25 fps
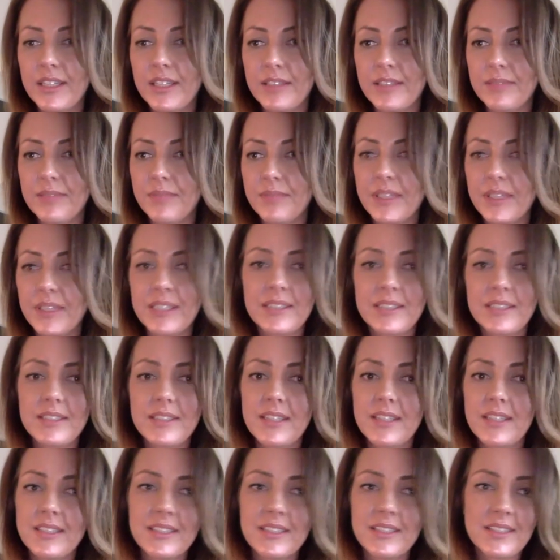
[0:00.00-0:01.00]
And
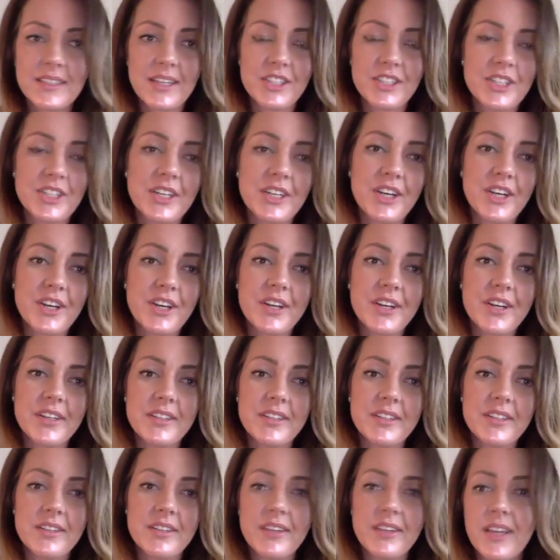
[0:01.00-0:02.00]
it's such a
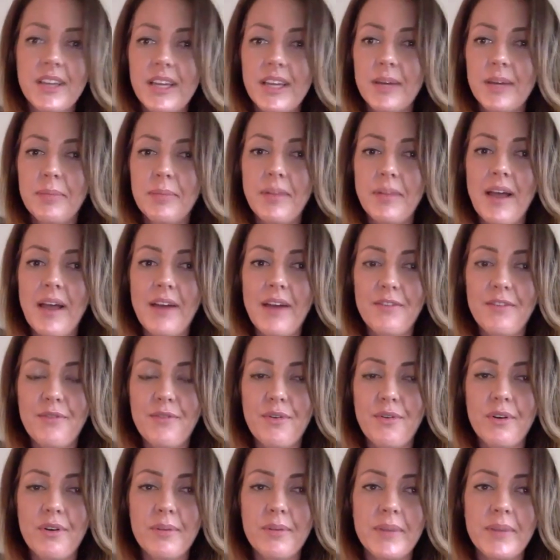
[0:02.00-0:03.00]
good
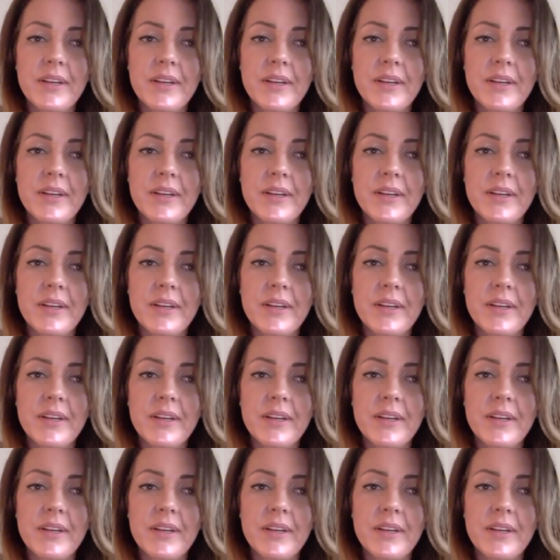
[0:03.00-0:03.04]
platform.